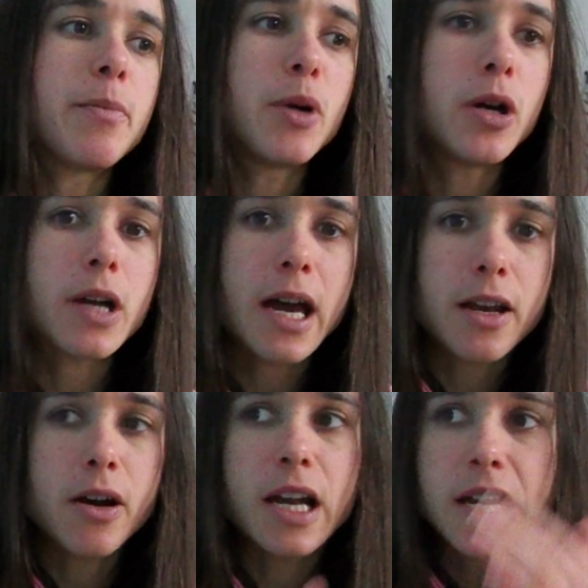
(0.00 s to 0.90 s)
a book,
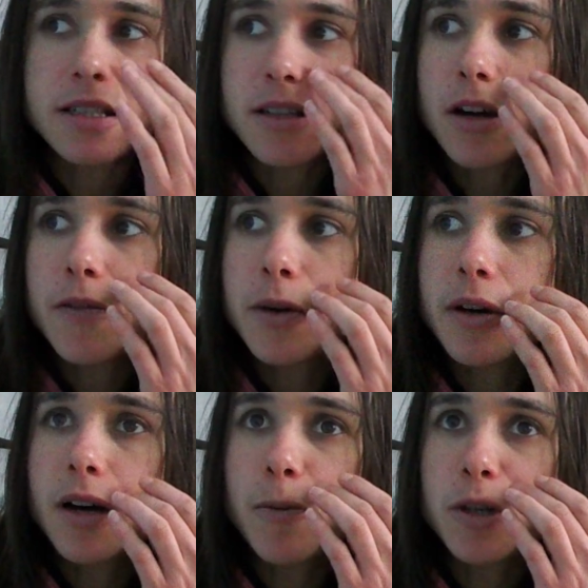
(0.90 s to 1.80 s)
and I
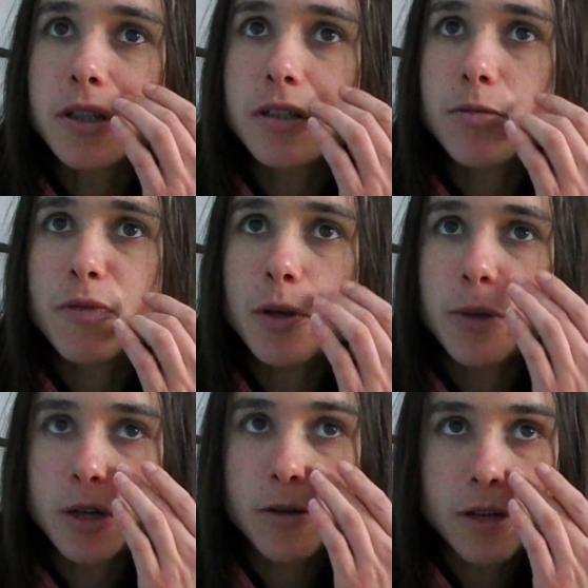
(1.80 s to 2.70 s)
wanted to review
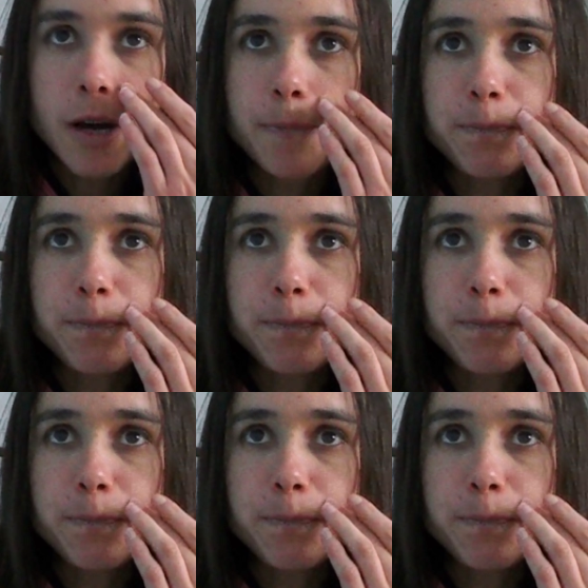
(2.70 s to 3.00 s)
a book on